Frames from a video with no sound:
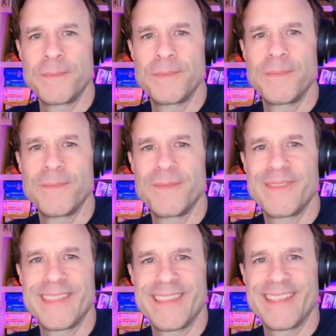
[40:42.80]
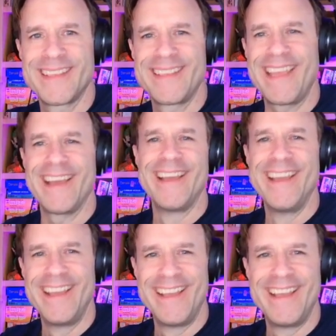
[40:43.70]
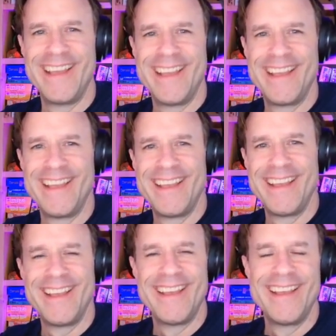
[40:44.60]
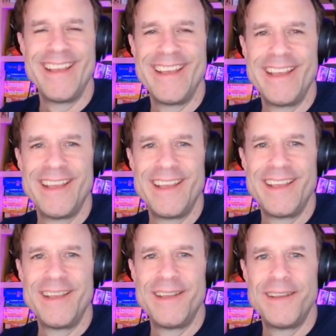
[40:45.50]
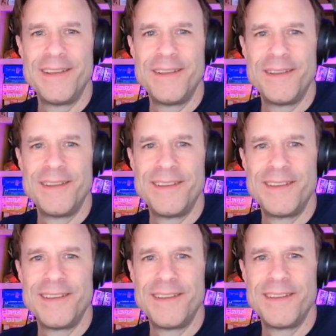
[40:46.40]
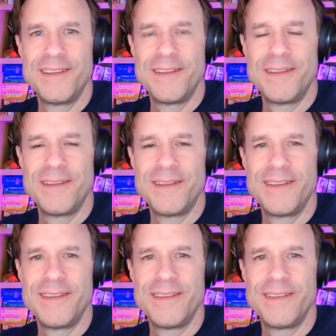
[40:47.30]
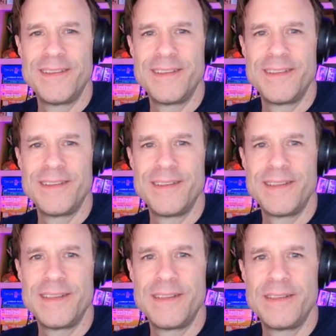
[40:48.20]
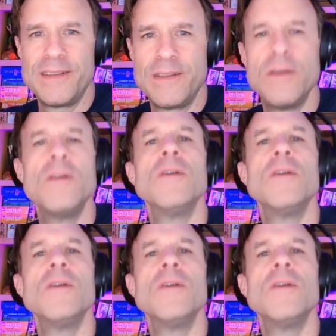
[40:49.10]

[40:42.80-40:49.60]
[no speech]